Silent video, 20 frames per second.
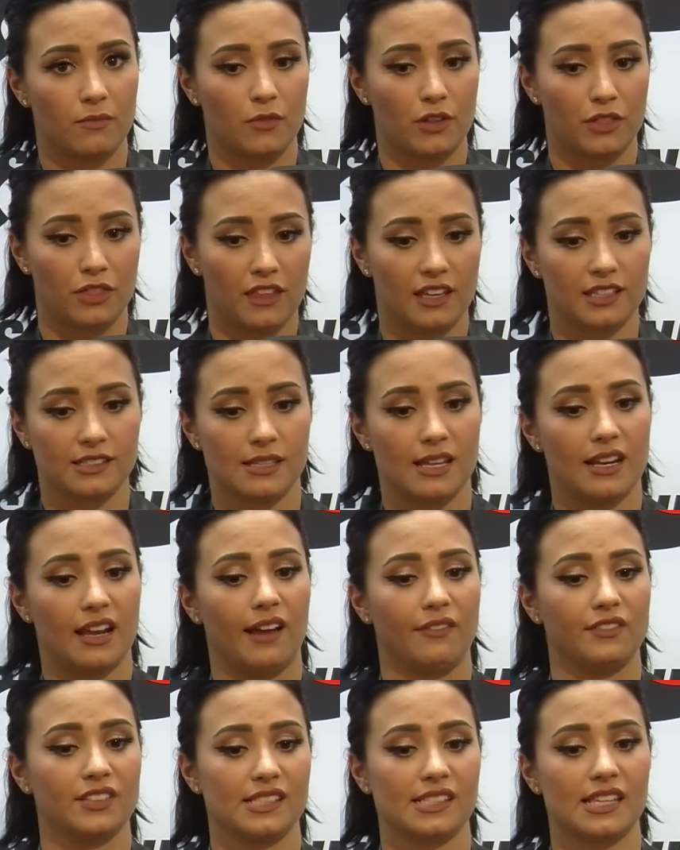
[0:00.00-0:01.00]
things that I
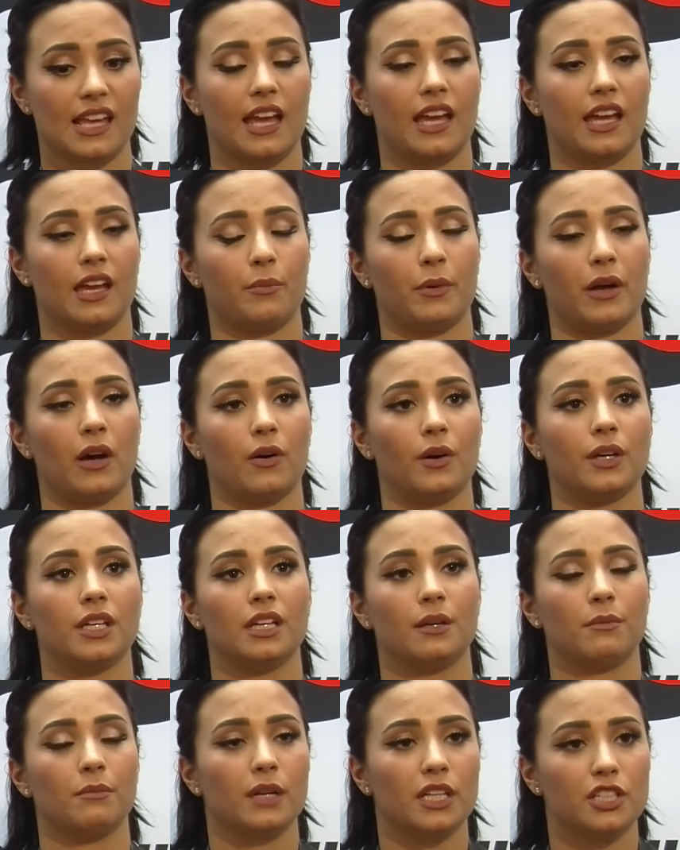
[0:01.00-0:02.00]
have to say about
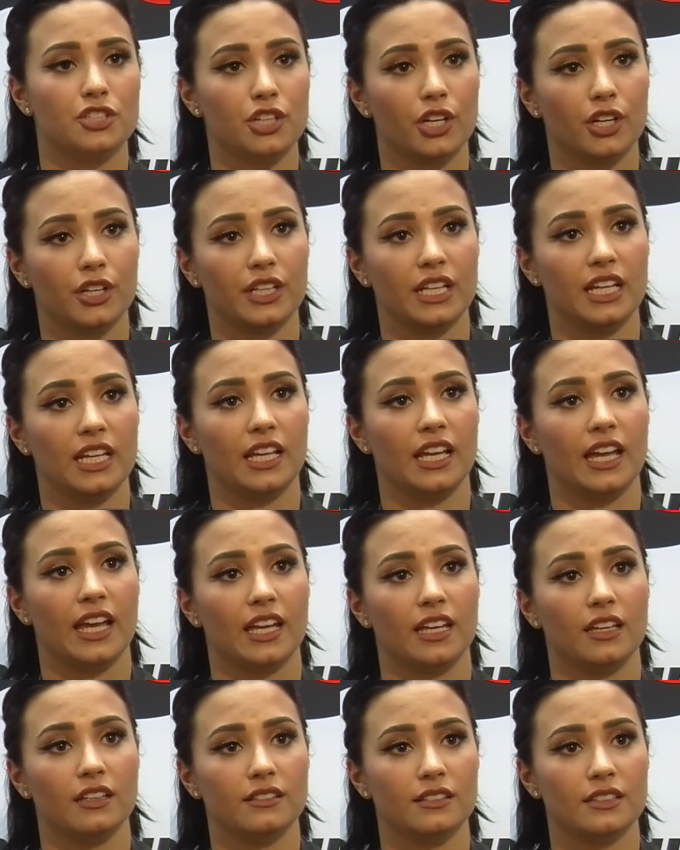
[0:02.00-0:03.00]
my journey
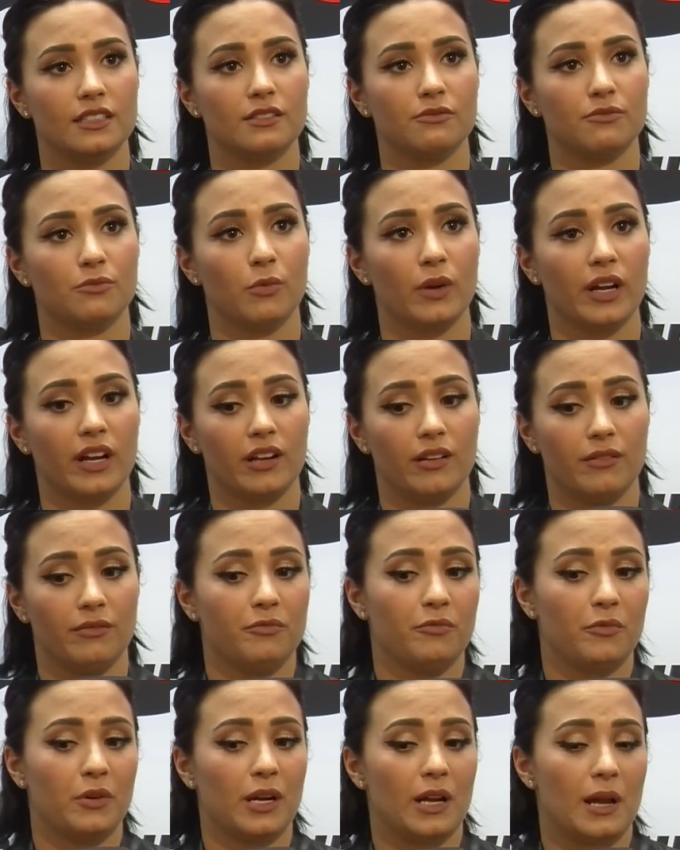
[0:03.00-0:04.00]
and where
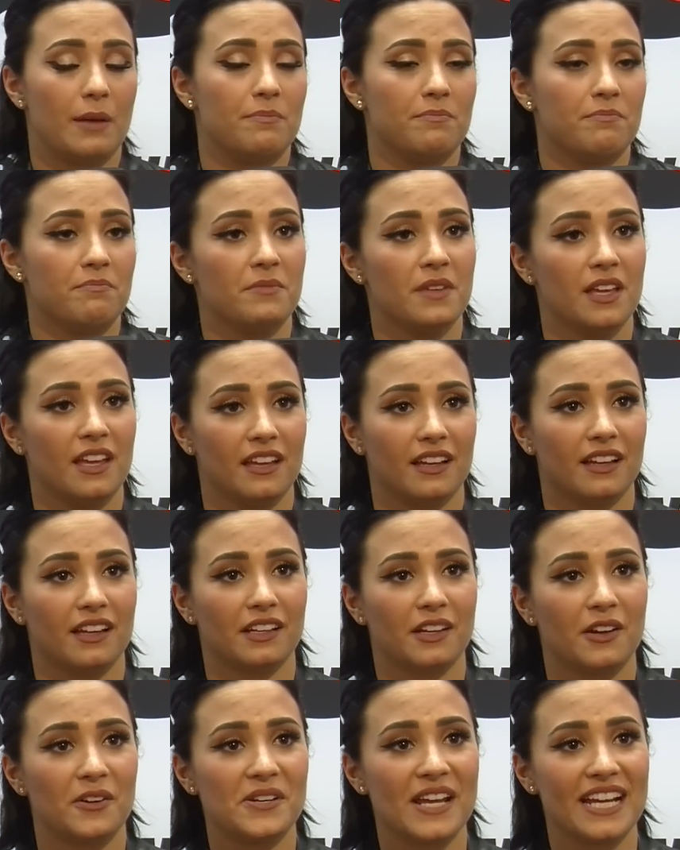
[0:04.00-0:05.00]
I'm going
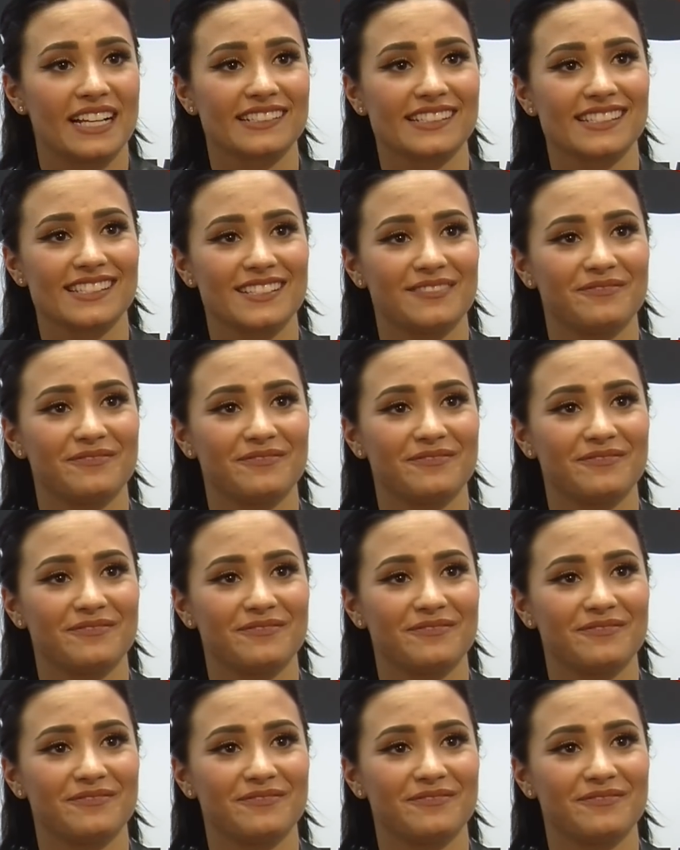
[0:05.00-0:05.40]
to go next.